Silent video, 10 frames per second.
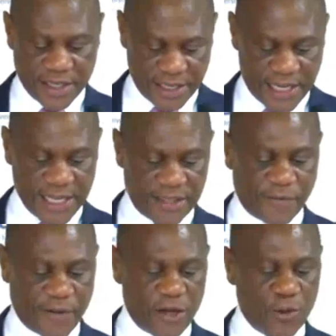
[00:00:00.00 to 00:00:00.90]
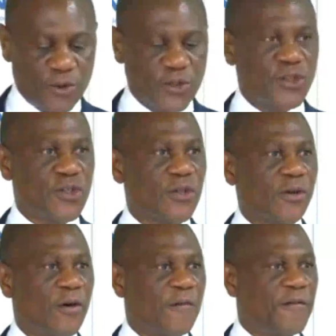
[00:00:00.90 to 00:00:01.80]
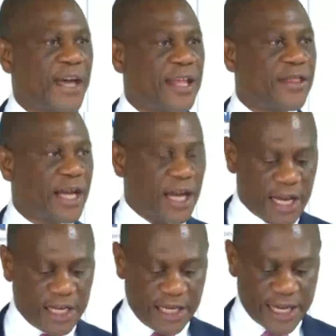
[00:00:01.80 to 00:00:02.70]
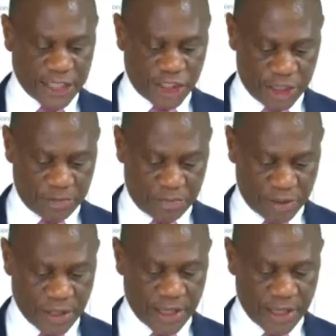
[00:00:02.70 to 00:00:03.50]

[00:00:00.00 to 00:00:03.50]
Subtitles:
these values of ethical leadership